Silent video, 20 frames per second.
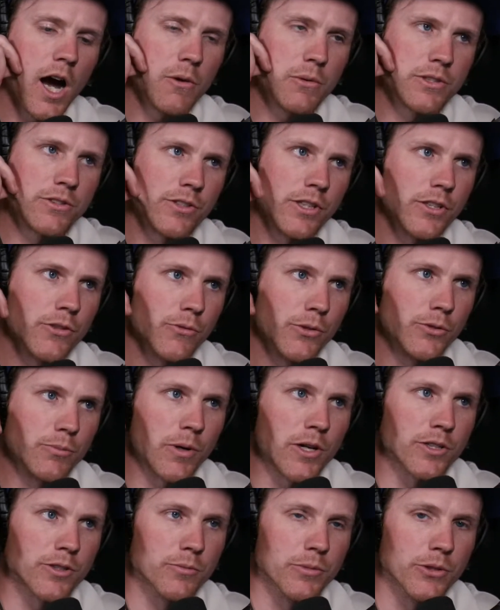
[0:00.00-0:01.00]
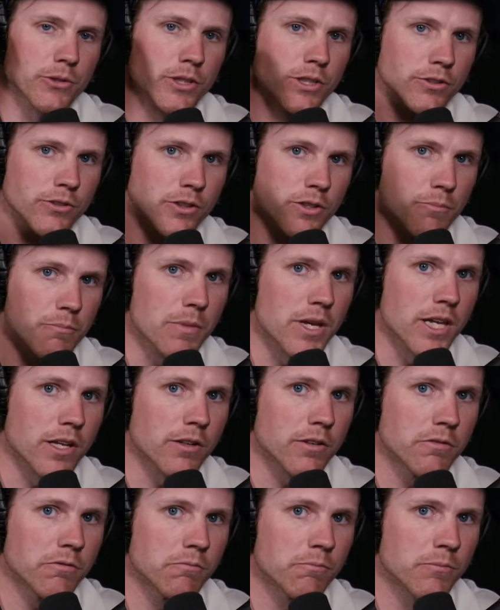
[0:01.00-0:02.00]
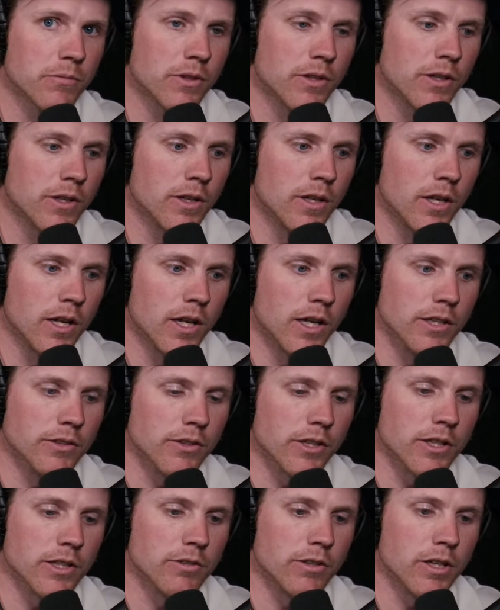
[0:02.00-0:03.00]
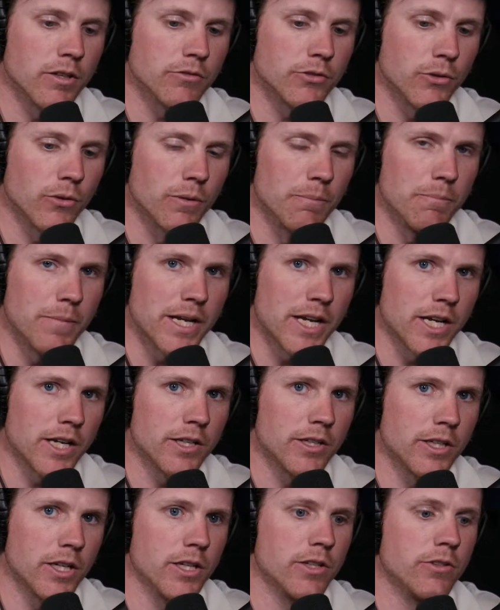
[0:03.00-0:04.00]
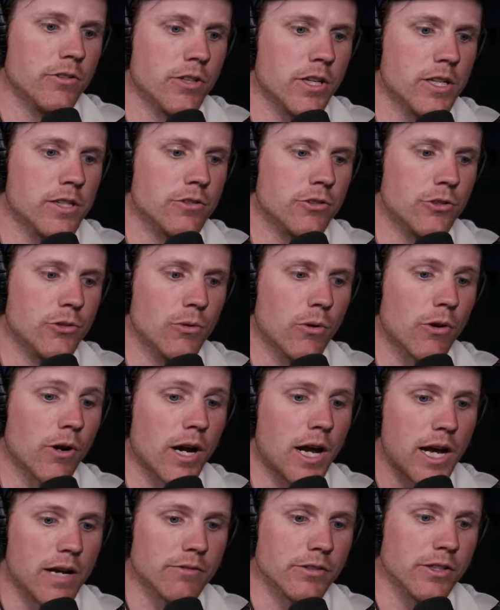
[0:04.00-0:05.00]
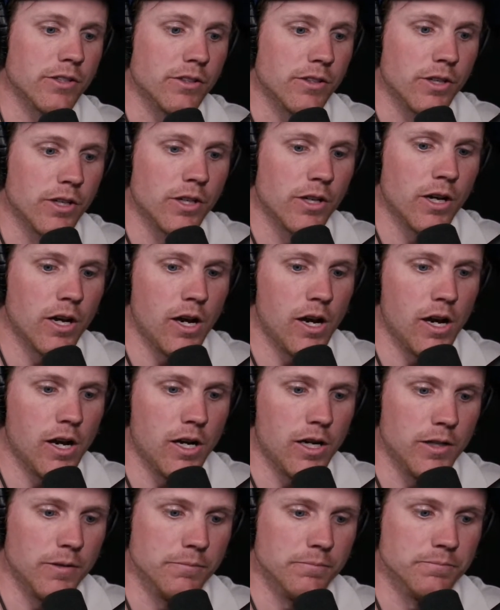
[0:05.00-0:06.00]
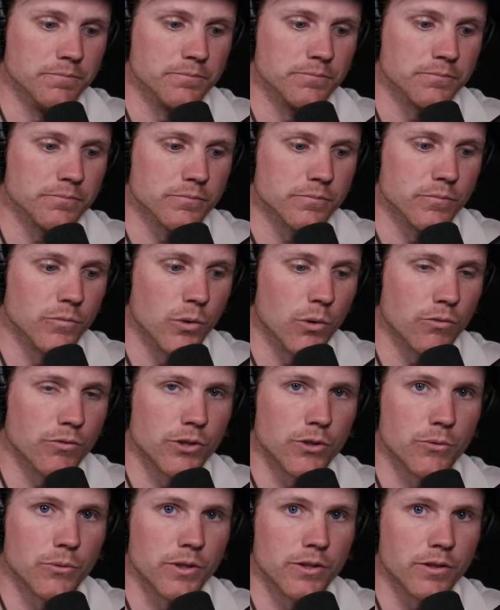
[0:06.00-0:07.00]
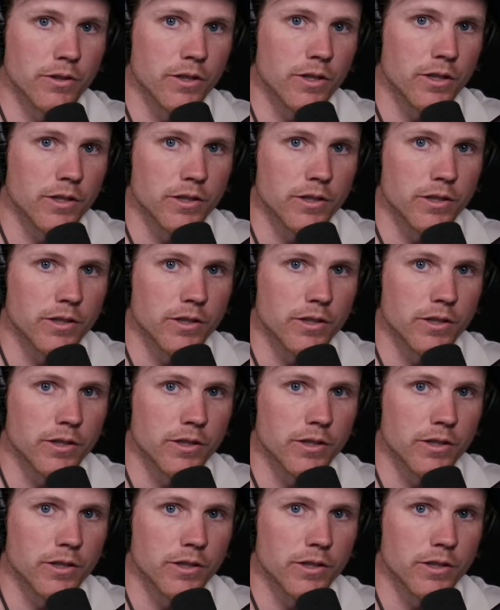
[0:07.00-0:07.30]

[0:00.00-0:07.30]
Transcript: I would say the responsibility is on the men. Is that if you're a man and you are having whoever you're with,